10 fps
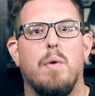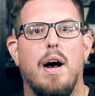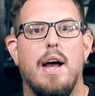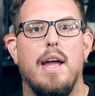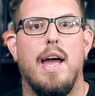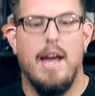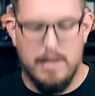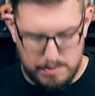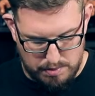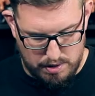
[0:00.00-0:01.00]
why
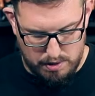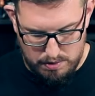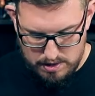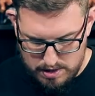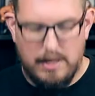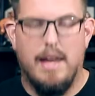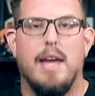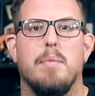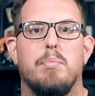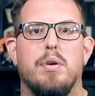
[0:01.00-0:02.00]
Hasbro
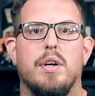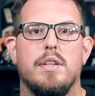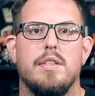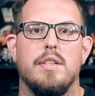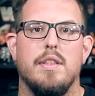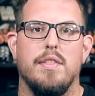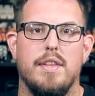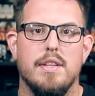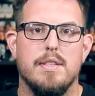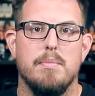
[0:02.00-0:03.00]
can't put
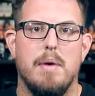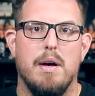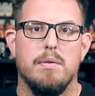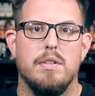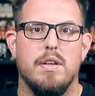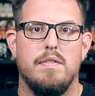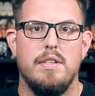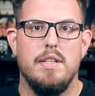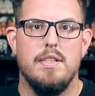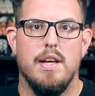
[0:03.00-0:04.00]
this amount of
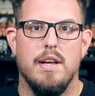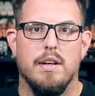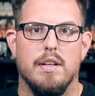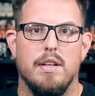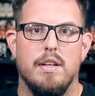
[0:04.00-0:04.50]
detail